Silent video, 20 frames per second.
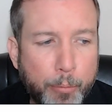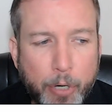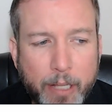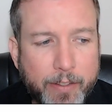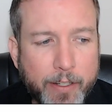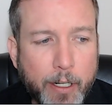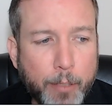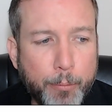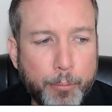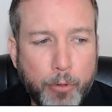
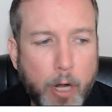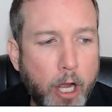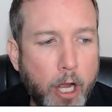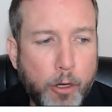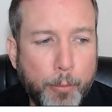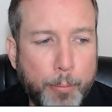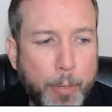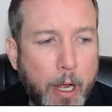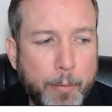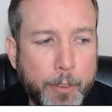President Barack
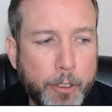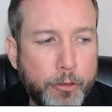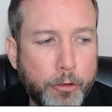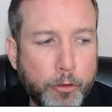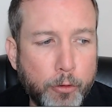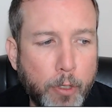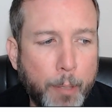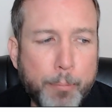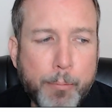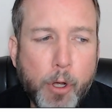Obama
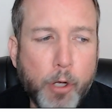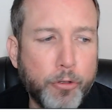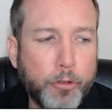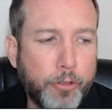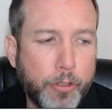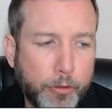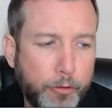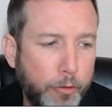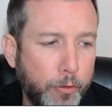grew emotional